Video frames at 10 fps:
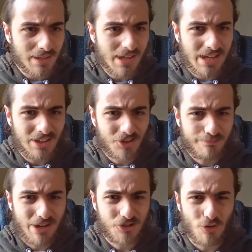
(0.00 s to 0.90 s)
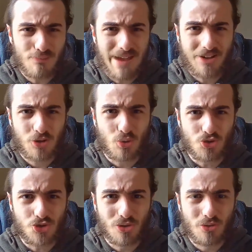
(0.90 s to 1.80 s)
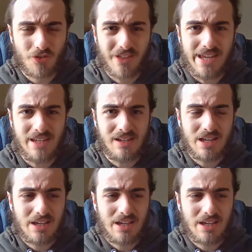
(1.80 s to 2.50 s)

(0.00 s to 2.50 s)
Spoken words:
special magical jewel thing